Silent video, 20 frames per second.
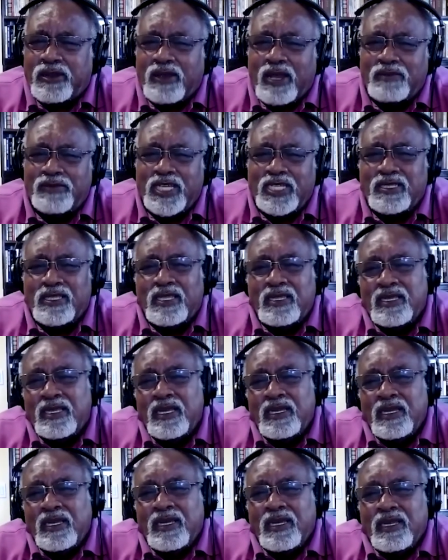I mean,
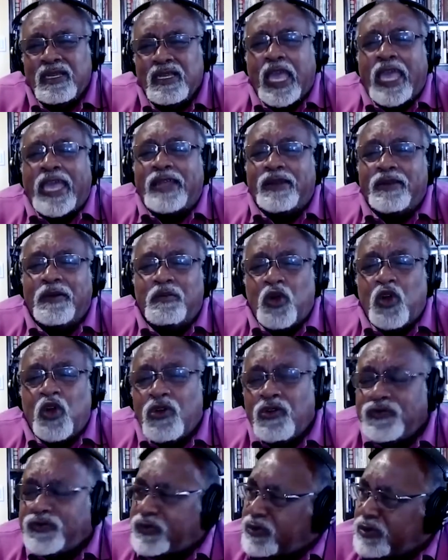and
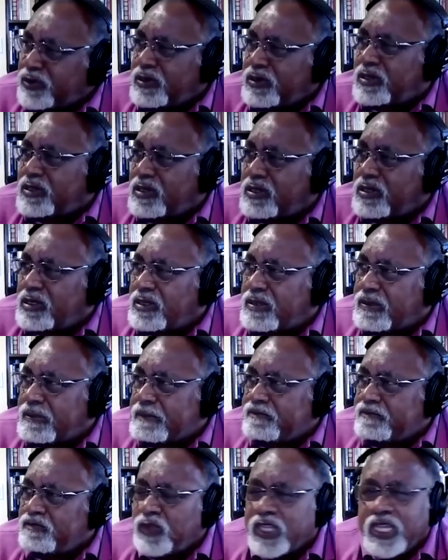moreover,
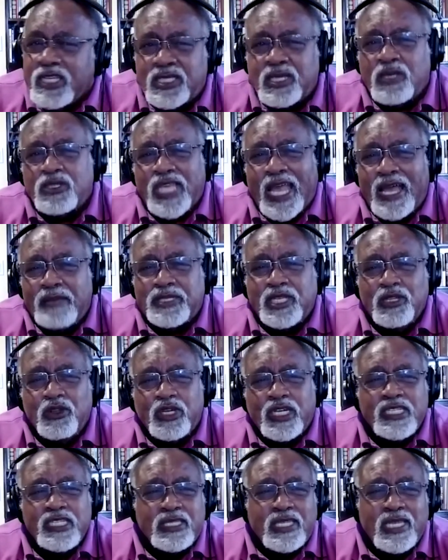it shows absolute
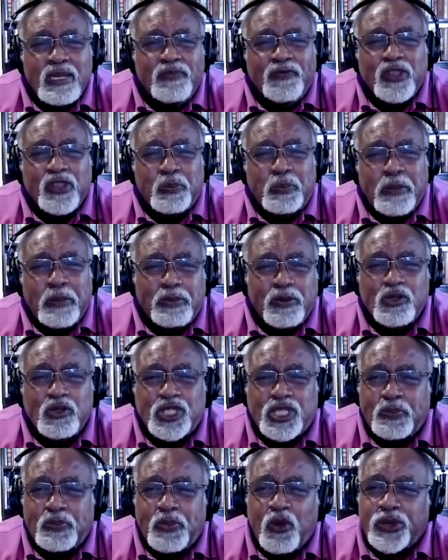contempt for the people who
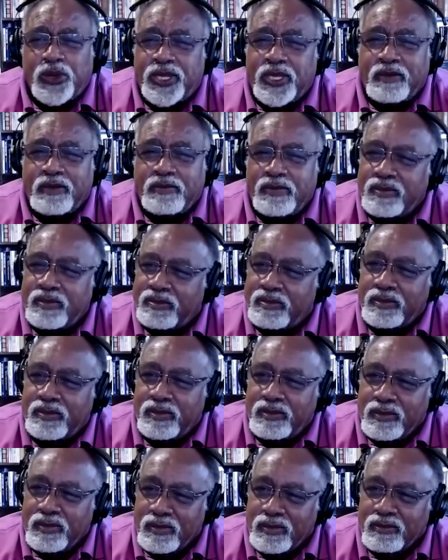support him,
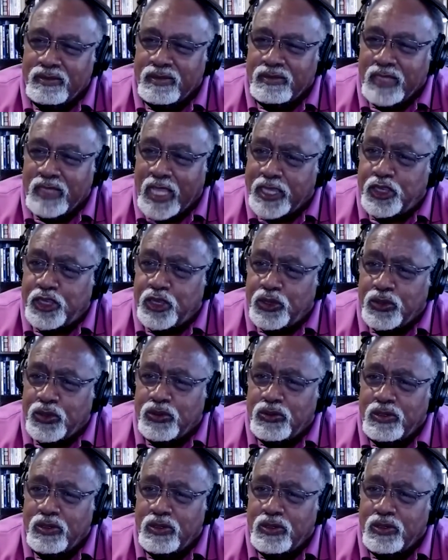like you.